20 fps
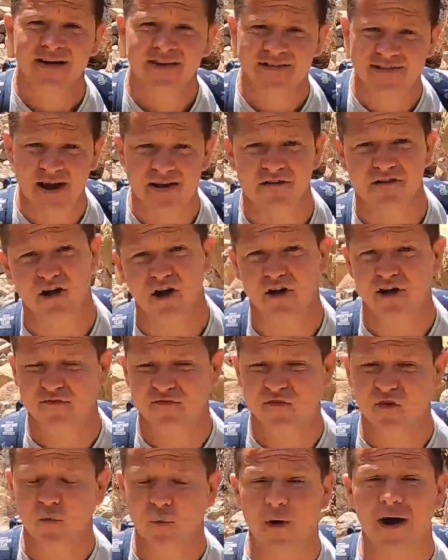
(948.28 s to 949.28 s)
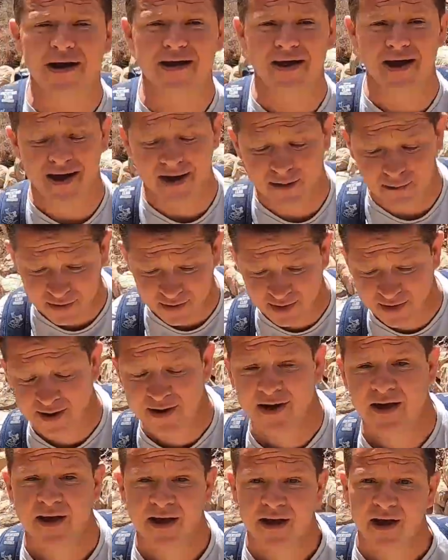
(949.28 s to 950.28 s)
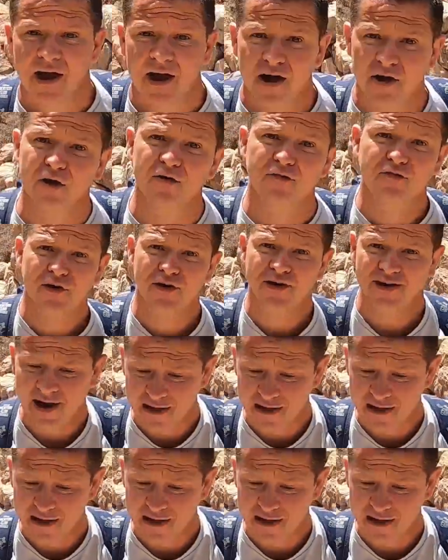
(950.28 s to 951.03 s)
Sarah got it for the way down, and I've got to